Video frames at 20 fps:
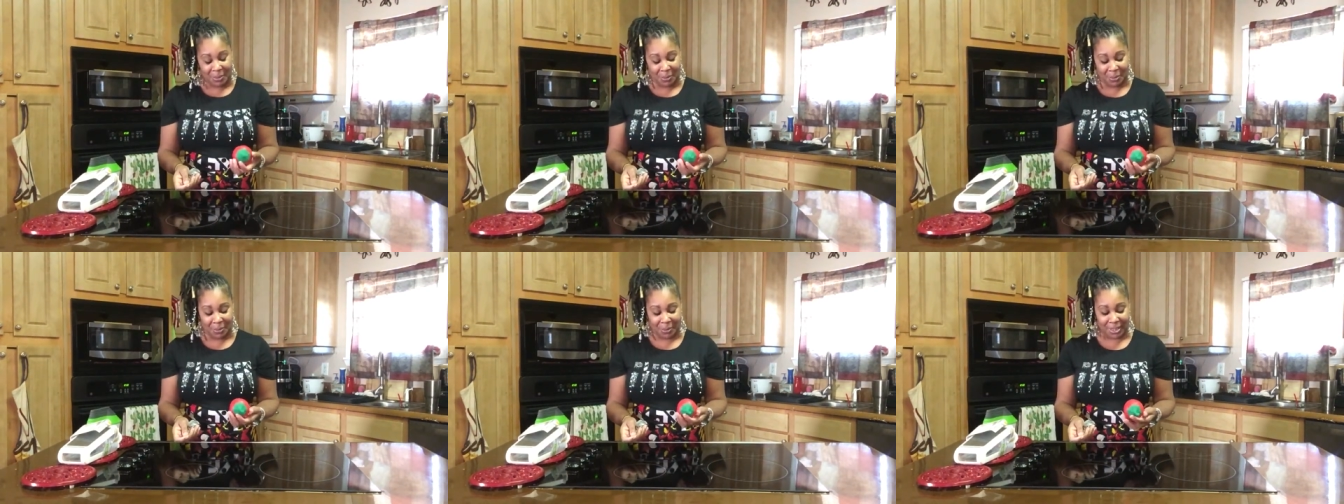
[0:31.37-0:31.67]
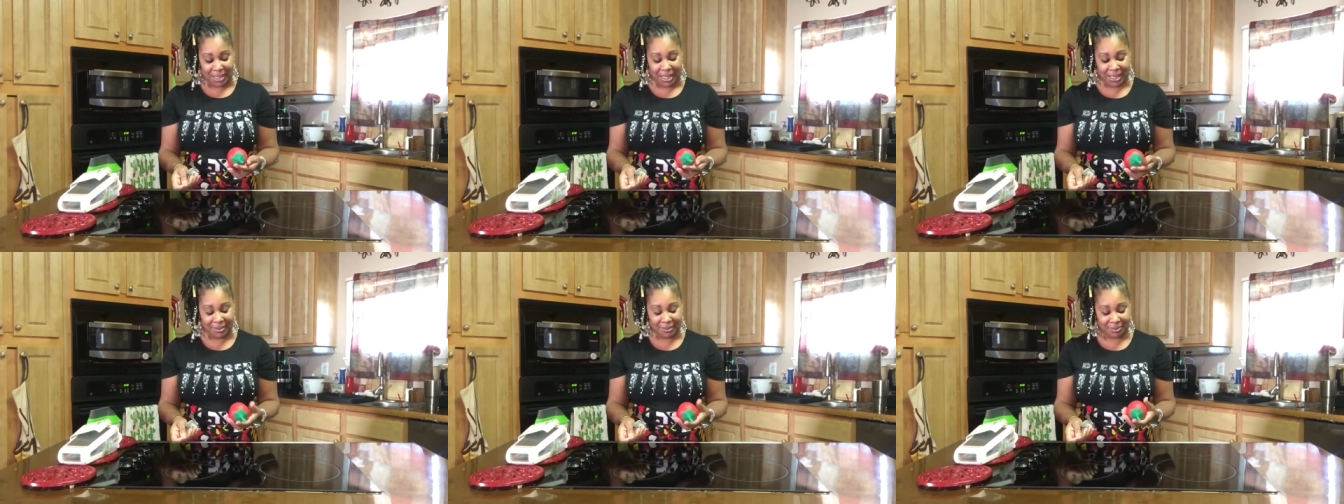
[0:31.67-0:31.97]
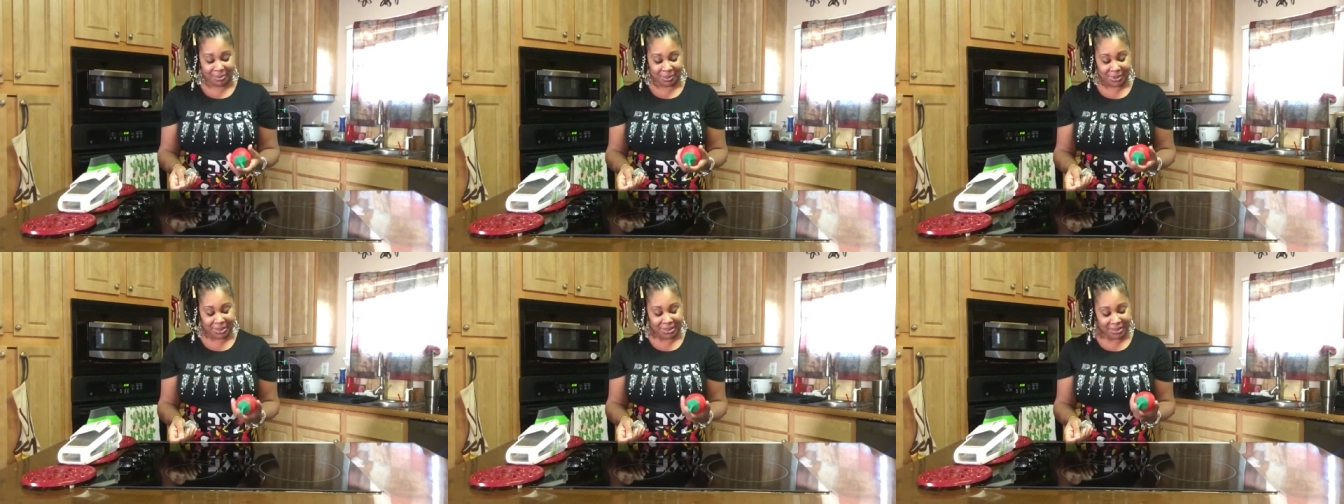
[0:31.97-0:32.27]
when I
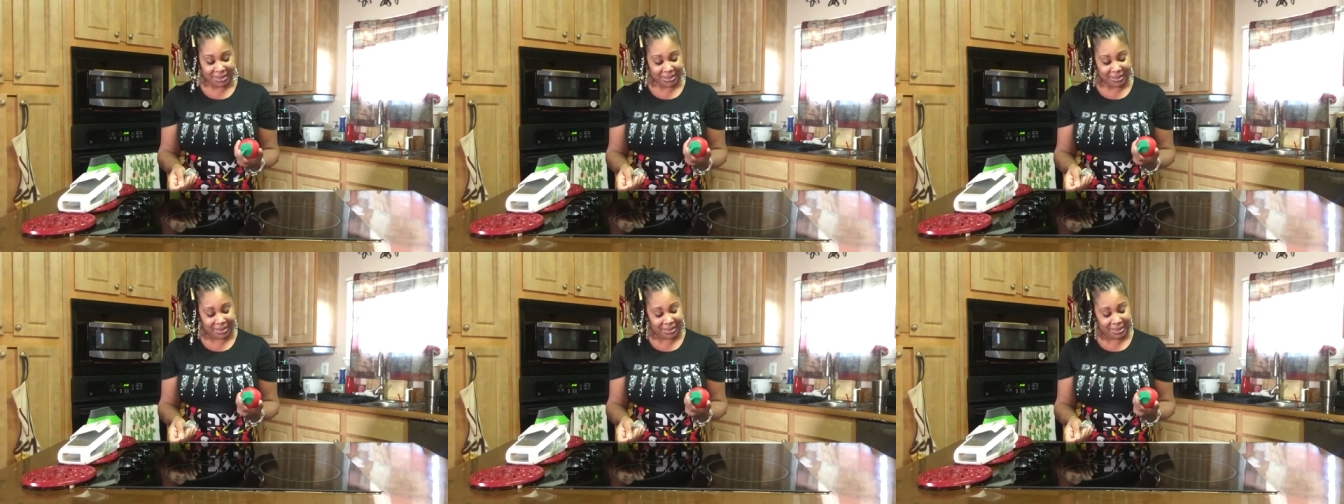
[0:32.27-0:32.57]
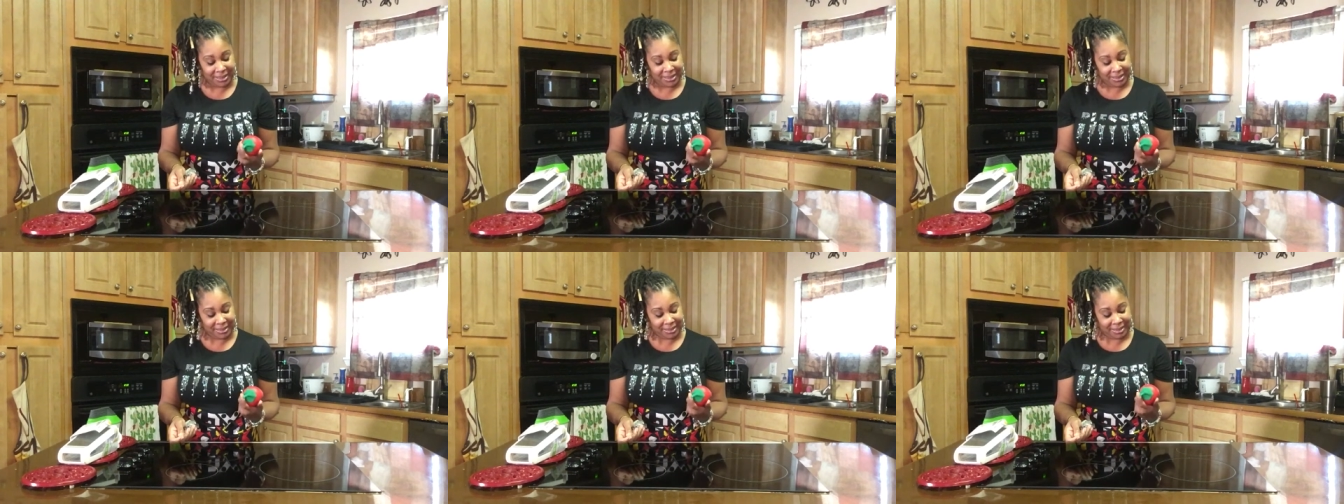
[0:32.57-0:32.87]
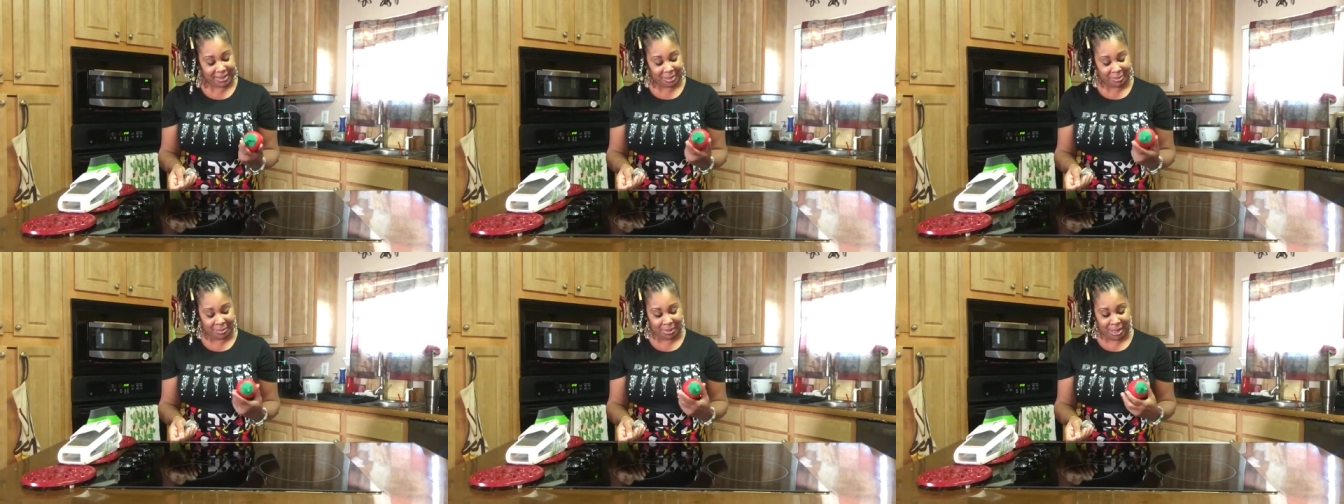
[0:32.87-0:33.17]
when she sent it
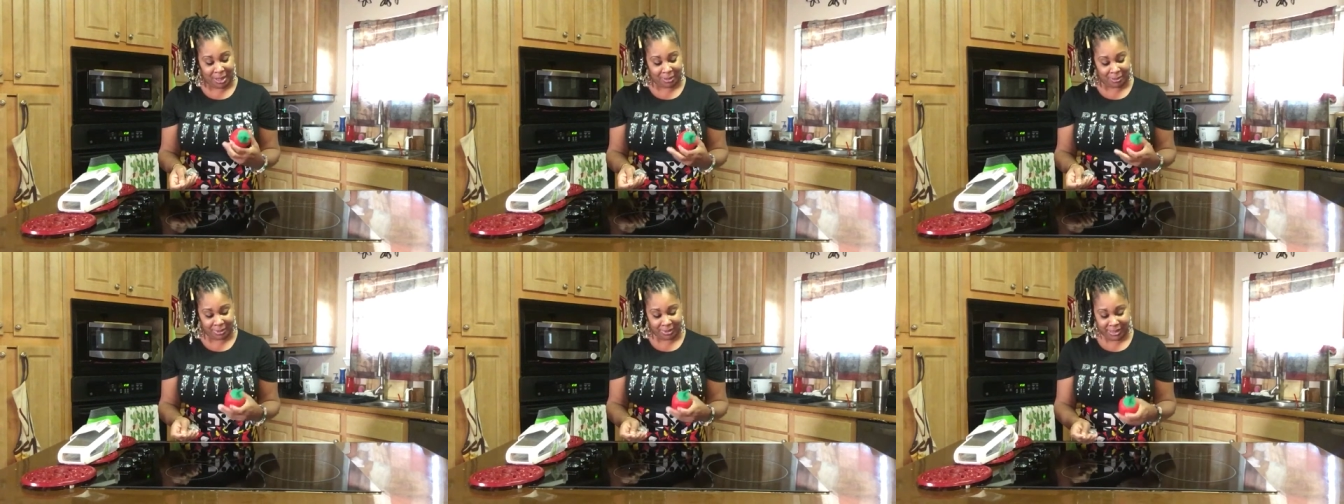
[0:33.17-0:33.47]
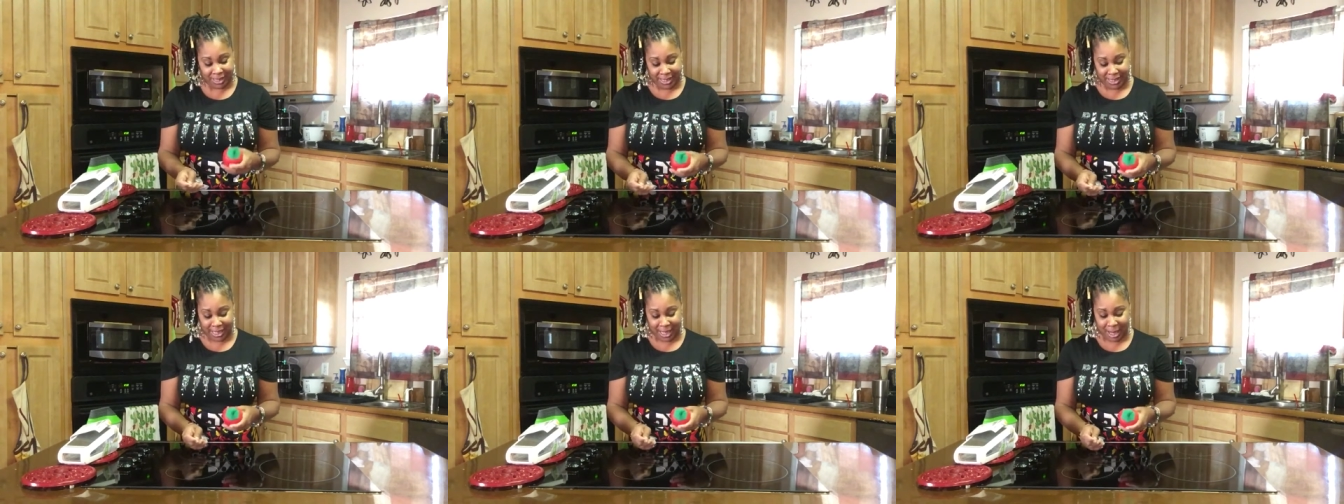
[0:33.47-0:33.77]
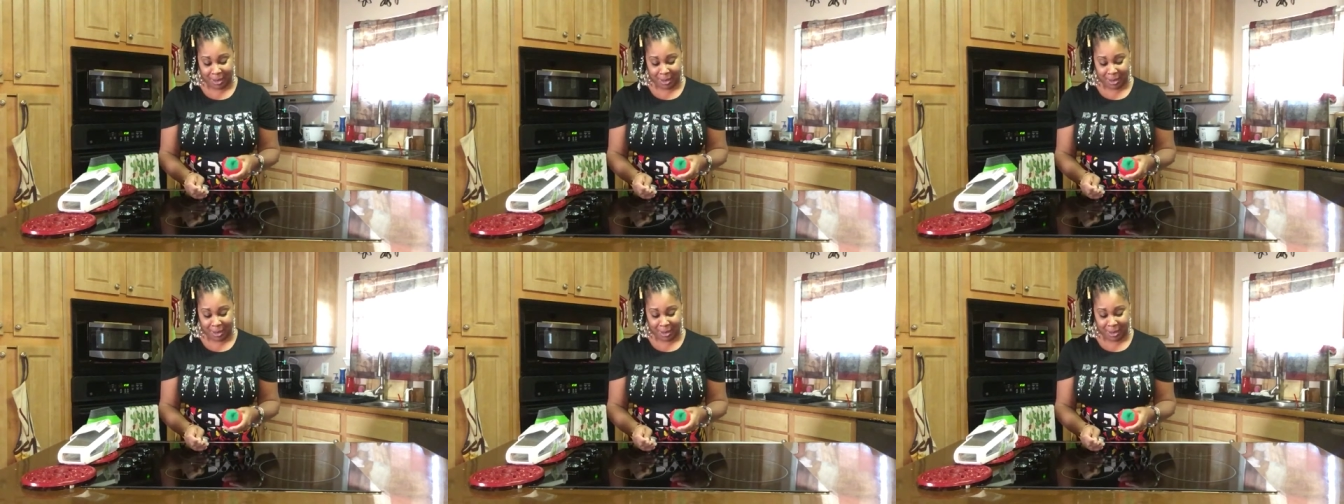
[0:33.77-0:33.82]
to me, I was like,